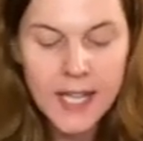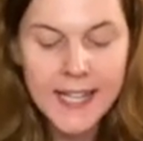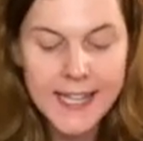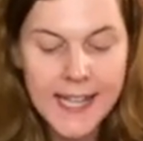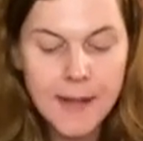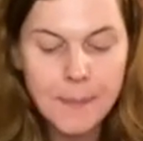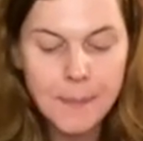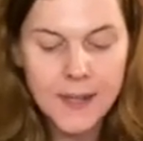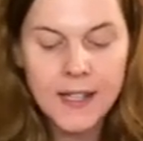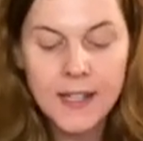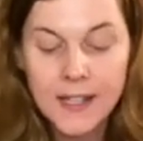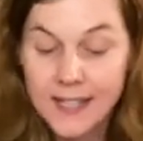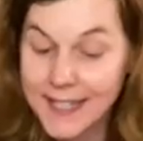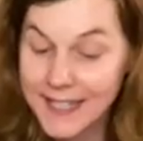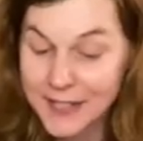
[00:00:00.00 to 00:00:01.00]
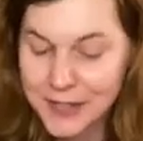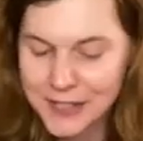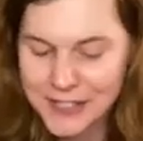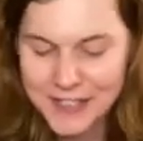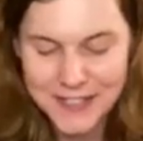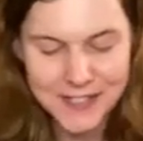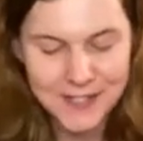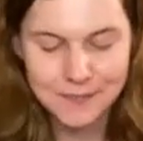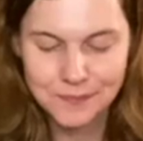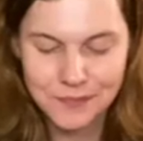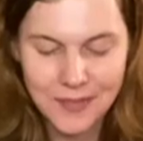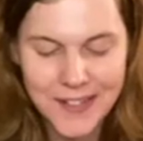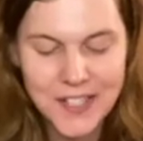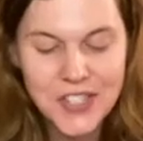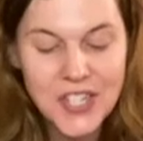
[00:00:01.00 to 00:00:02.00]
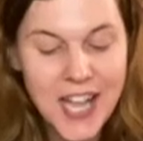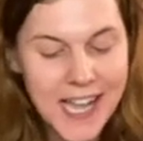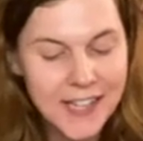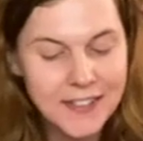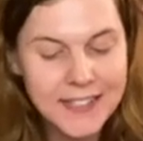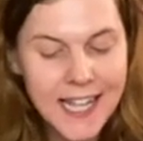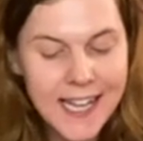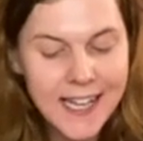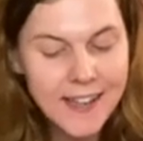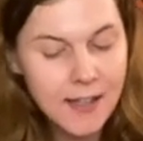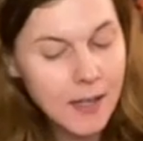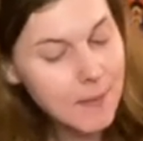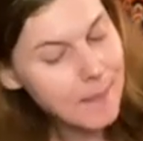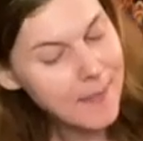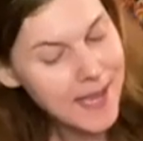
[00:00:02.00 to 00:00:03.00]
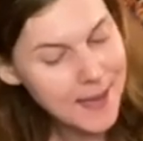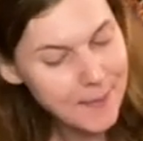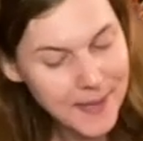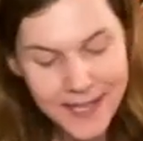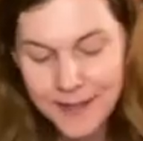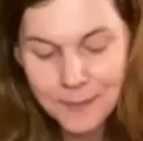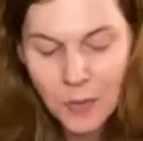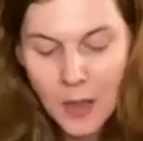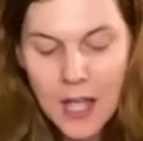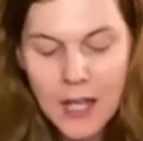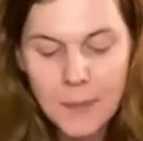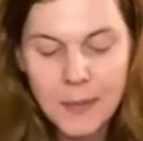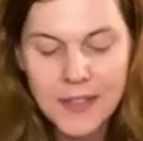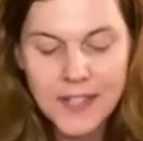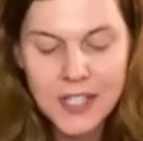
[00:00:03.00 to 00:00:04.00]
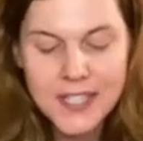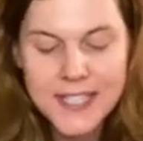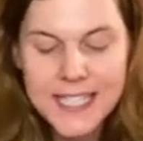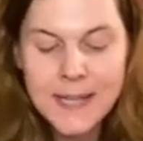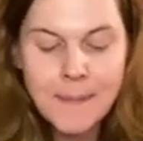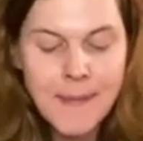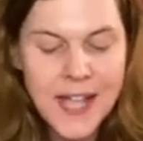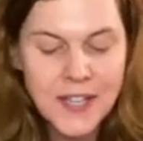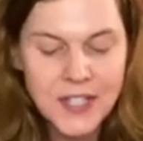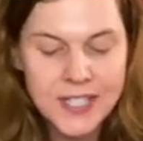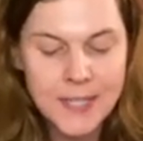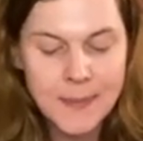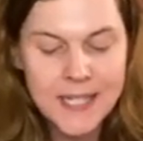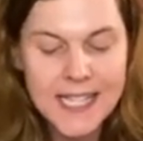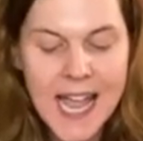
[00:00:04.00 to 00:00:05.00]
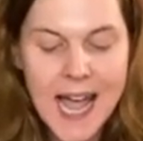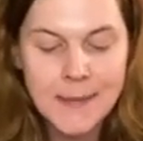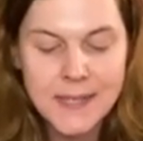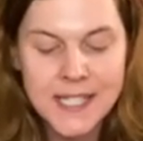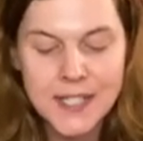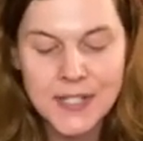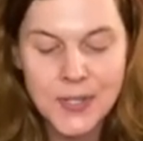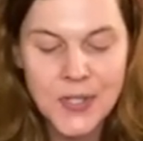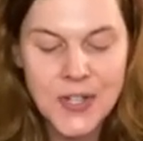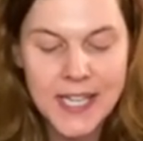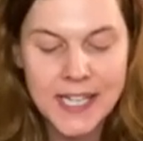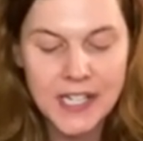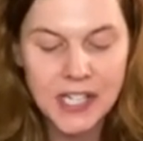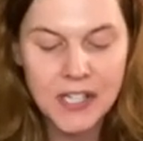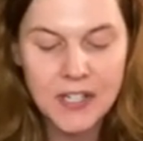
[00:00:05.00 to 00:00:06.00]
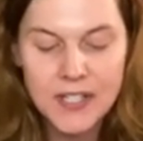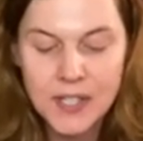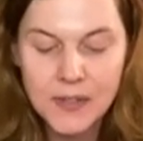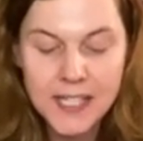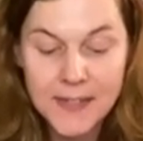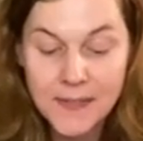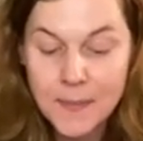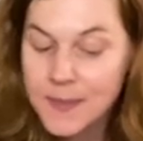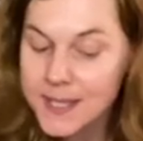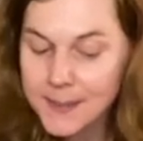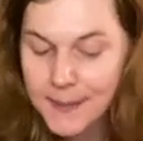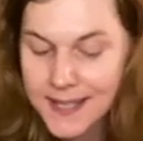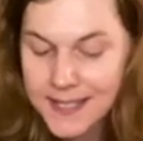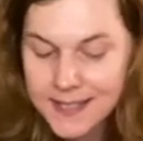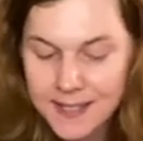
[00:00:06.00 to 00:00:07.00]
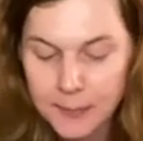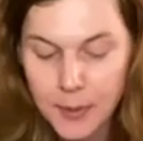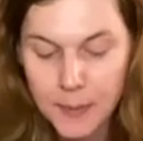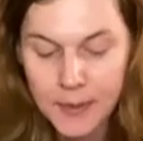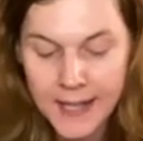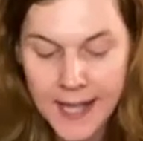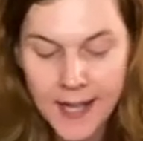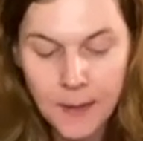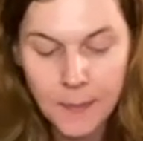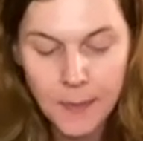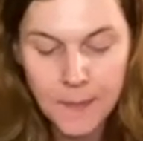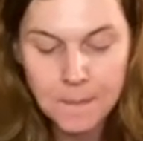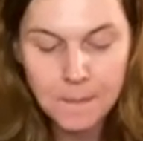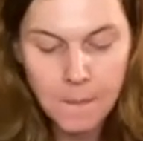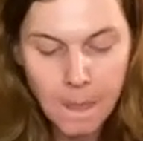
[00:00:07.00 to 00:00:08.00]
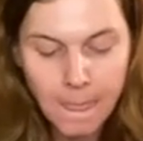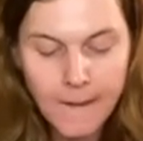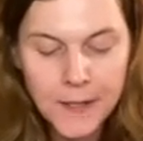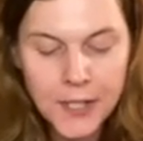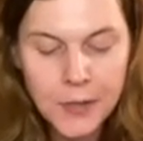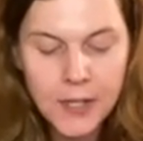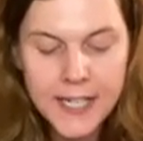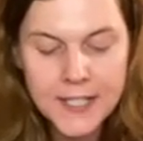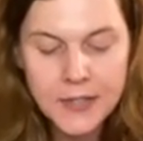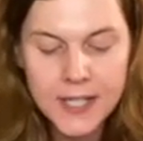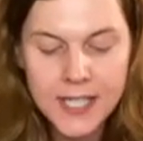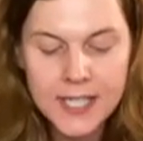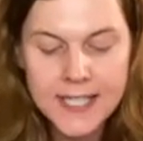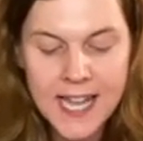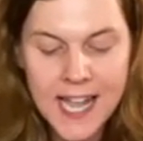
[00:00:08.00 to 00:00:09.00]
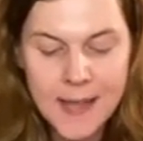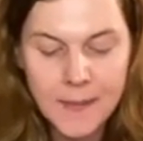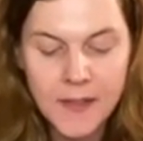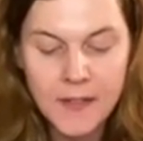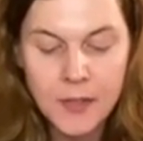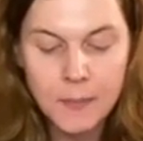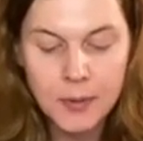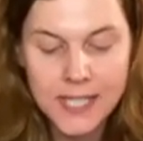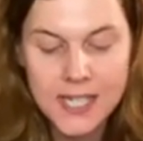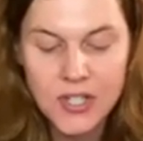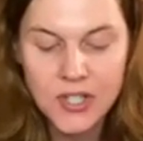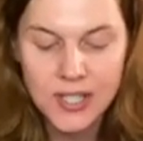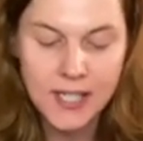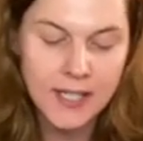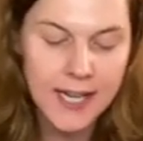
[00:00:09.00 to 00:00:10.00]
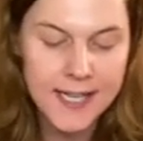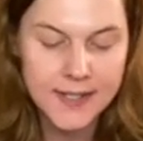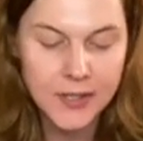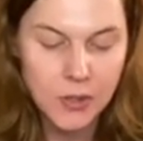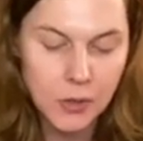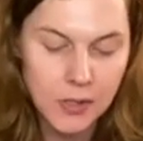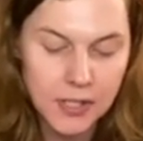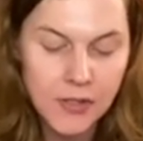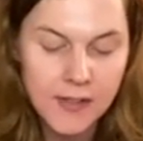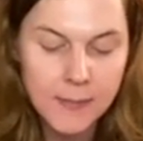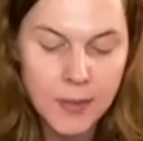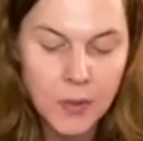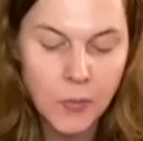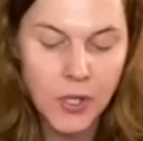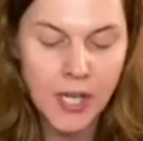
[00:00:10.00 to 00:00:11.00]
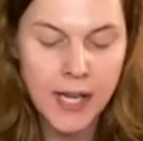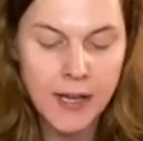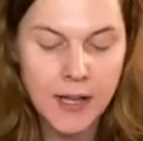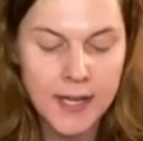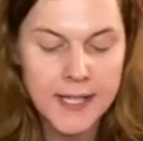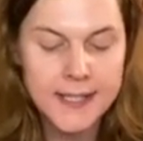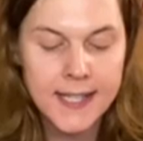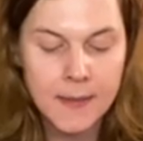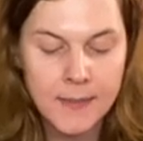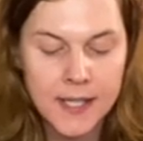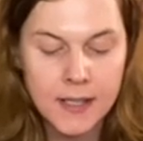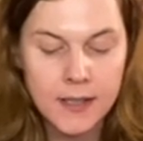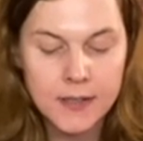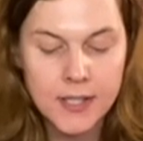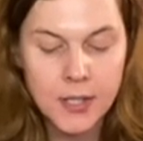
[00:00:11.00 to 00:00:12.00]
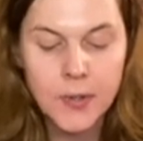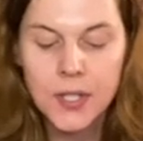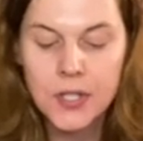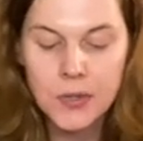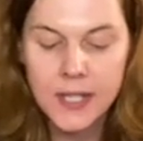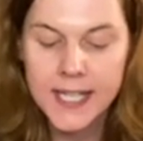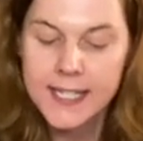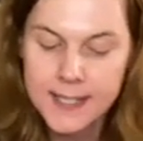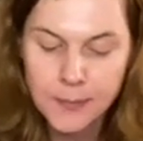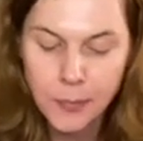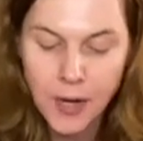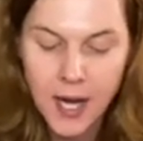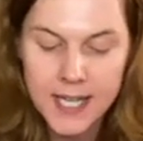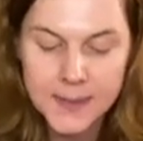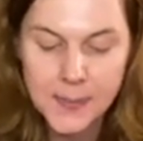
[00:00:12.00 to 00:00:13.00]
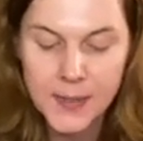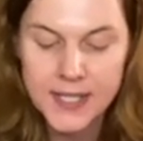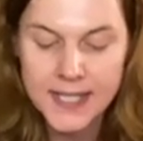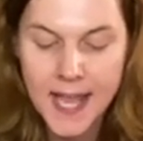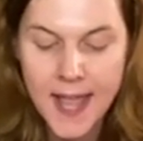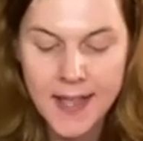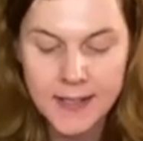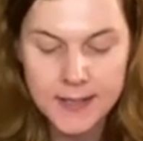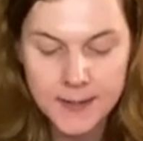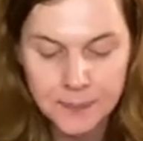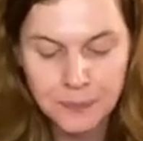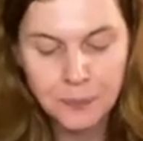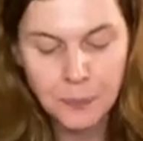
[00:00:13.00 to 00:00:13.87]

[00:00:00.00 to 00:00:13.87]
Yep, giggles. Childlike? Maybe. But there's deep magic to be tapped into here, so give them space to bubble up. You are entering a time of completion as a goal you have been working on is coming to a joyous and prosperous end.